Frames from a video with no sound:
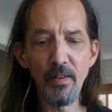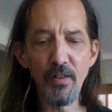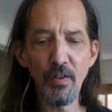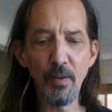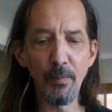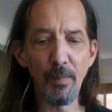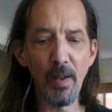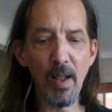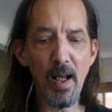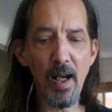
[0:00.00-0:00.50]

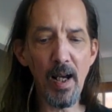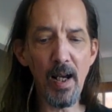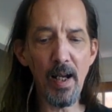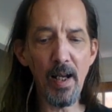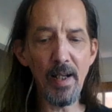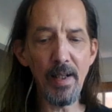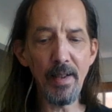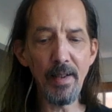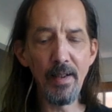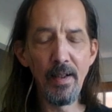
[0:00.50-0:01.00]

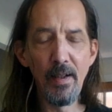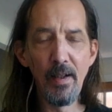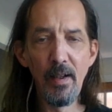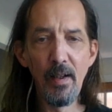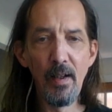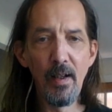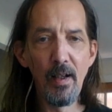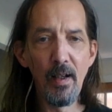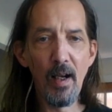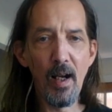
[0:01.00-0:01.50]
supply,
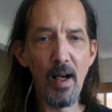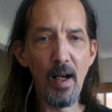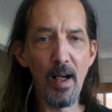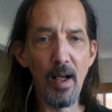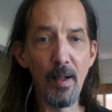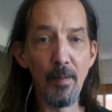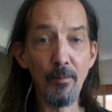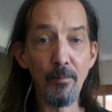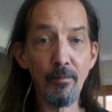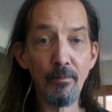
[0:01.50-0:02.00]

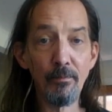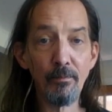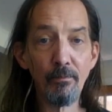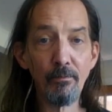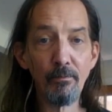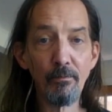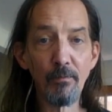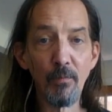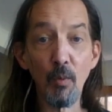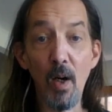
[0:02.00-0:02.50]

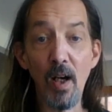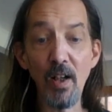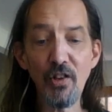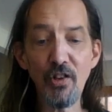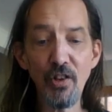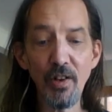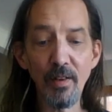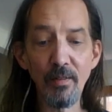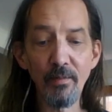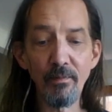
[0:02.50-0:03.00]

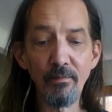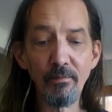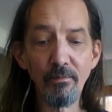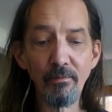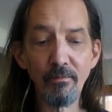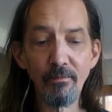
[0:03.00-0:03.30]
Russian